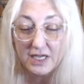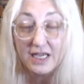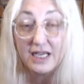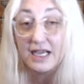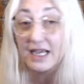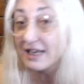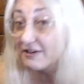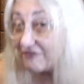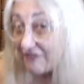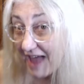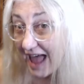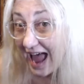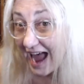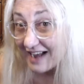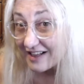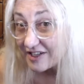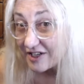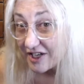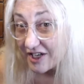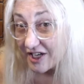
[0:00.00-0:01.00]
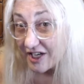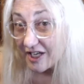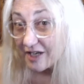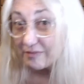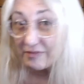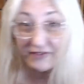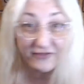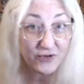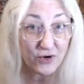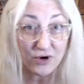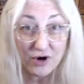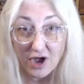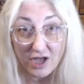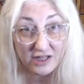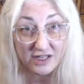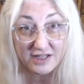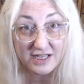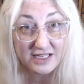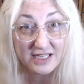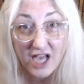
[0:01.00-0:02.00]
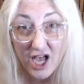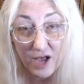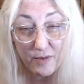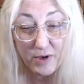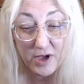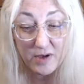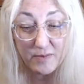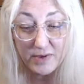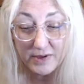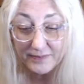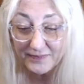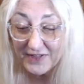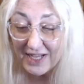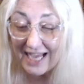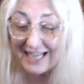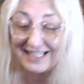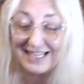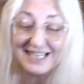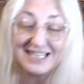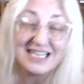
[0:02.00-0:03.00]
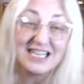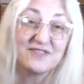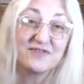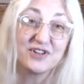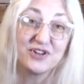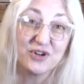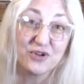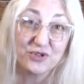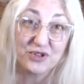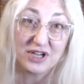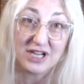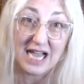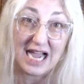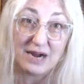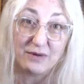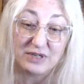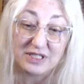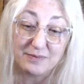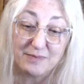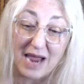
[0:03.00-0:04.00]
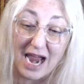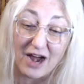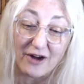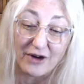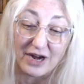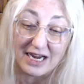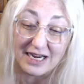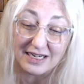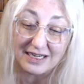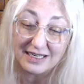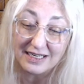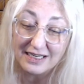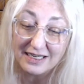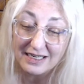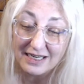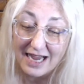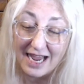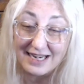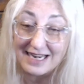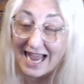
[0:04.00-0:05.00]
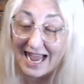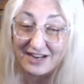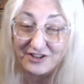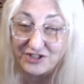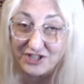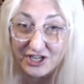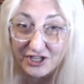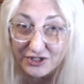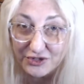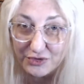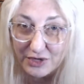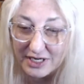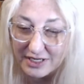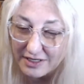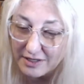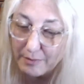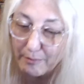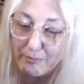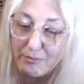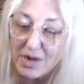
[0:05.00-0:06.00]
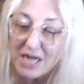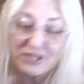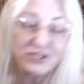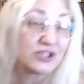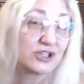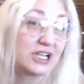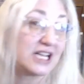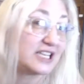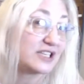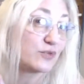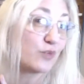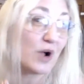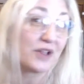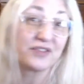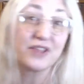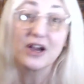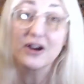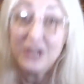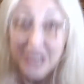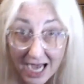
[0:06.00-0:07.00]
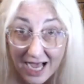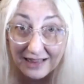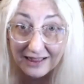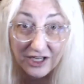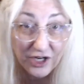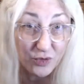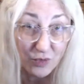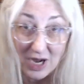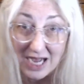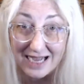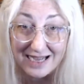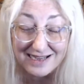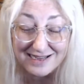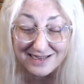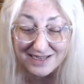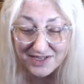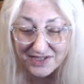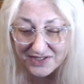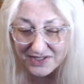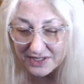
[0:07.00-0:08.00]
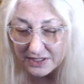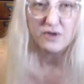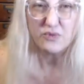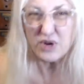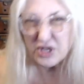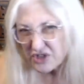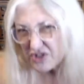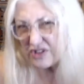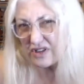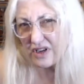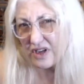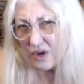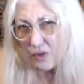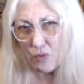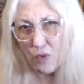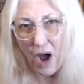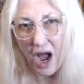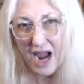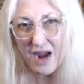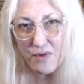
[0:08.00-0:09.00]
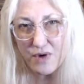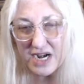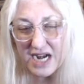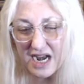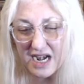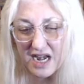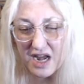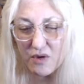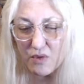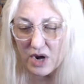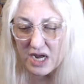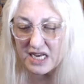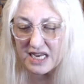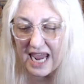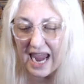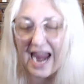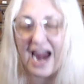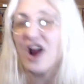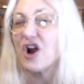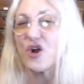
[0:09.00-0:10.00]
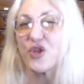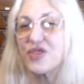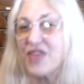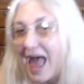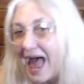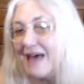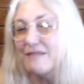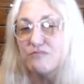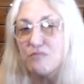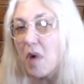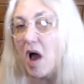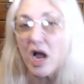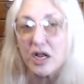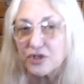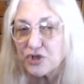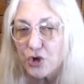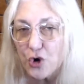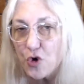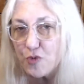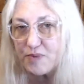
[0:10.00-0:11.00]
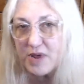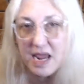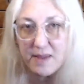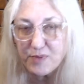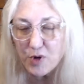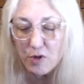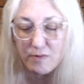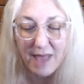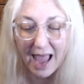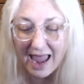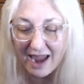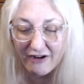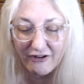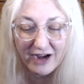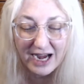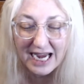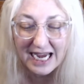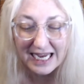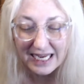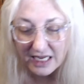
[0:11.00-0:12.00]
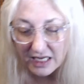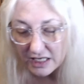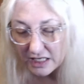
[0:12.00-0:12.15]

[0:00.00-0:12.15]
In fact, before all of this hubbub, I didn't even know the guy was married and had children, much less what their color was. Which, why would anyone care that much who people marry?